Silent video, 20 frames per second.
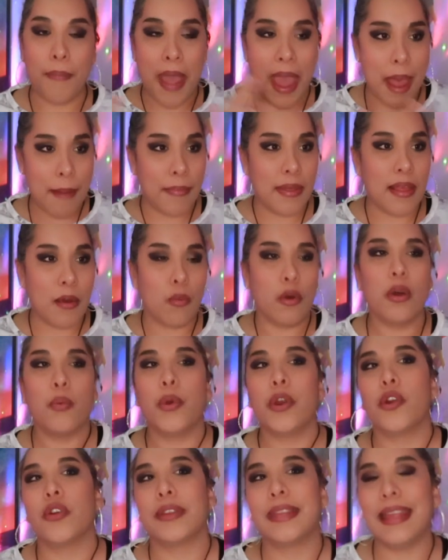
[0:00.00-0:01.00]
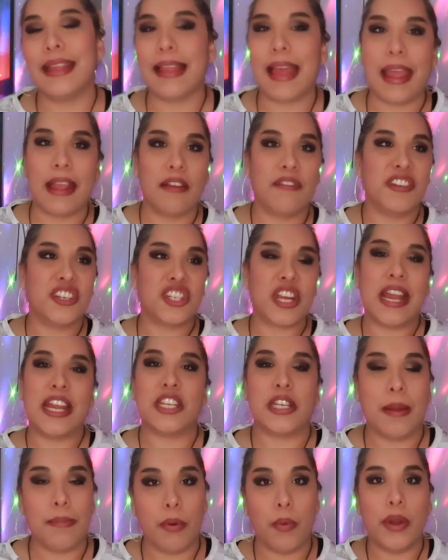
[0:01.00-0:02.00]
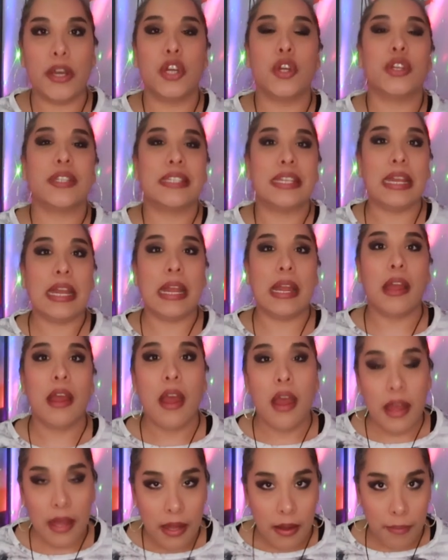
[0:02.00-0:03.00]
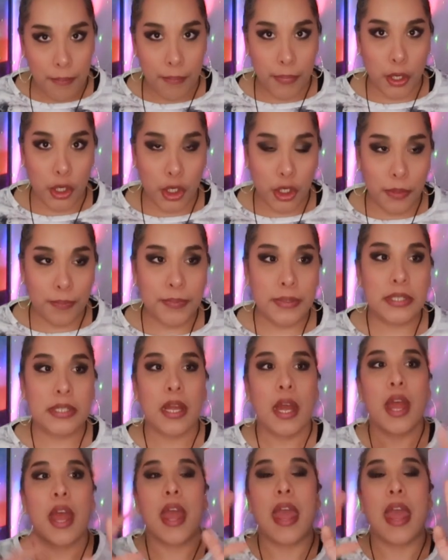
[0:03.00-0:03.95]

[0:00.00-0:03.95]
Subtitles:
Pamela. Well, we don't see like vajayjay, but we do see boobs.